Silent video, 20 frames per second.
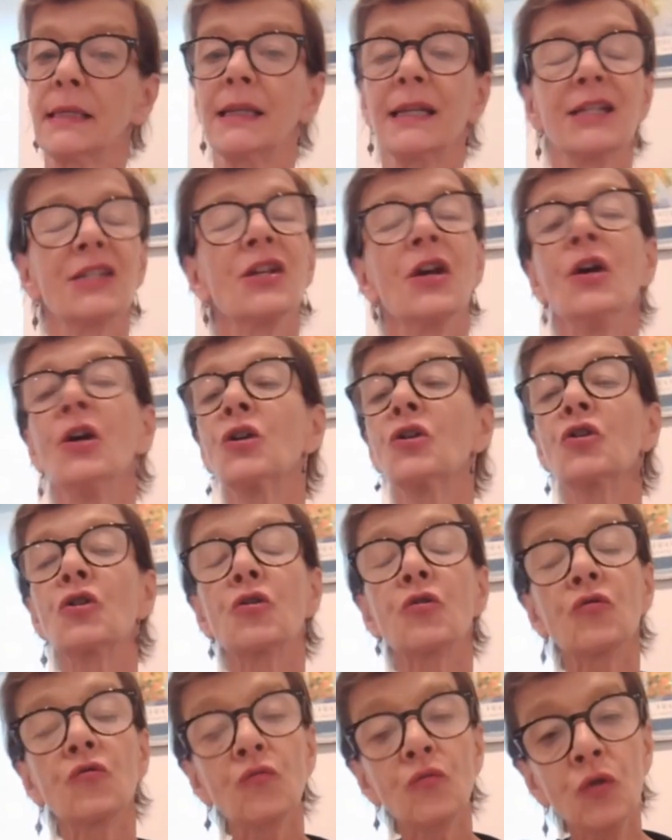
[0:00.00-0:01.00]
And it's
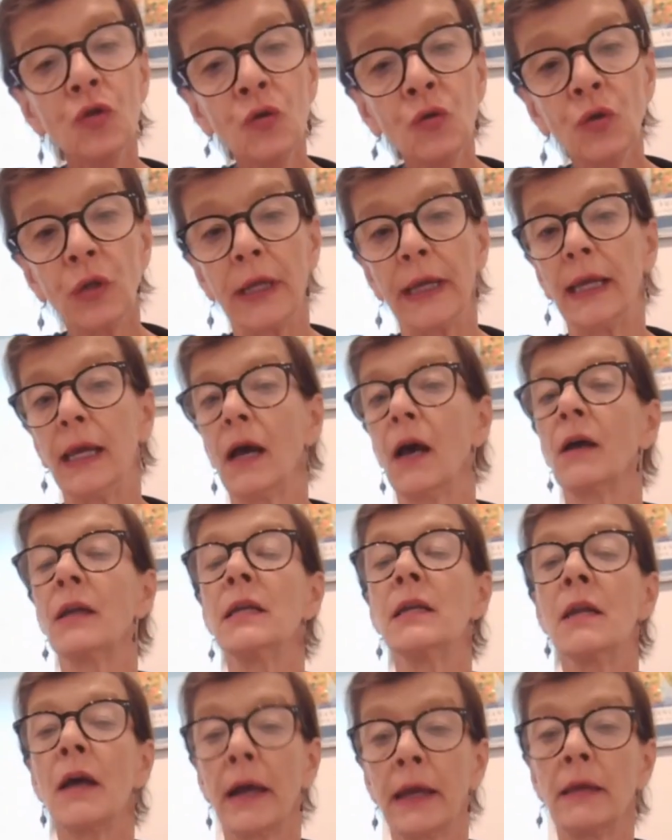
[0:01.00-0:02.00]
truly a
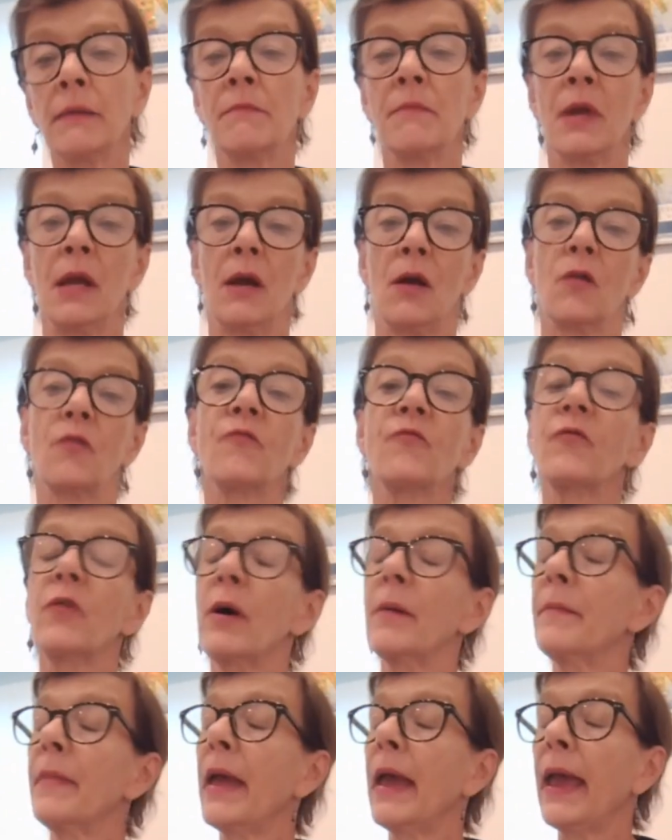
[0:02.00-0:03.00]
nightmare
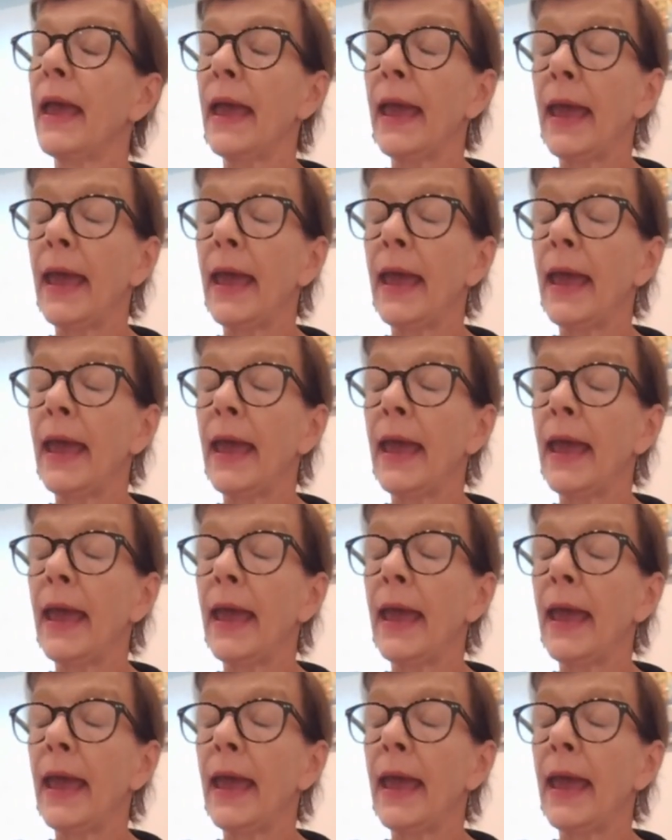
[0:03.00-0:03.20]
from